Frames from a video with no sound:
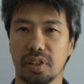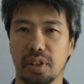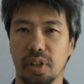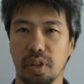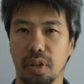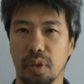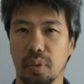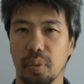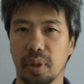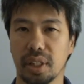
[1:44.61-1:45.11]

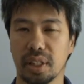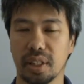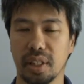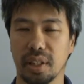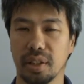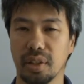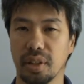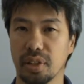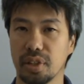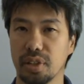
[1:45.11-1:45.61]
to which
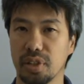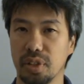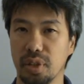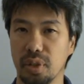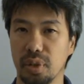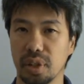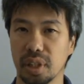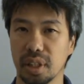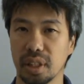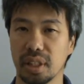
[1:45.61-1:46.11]
they're not
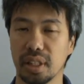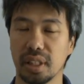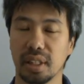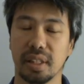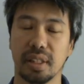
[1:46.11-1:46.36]
suited.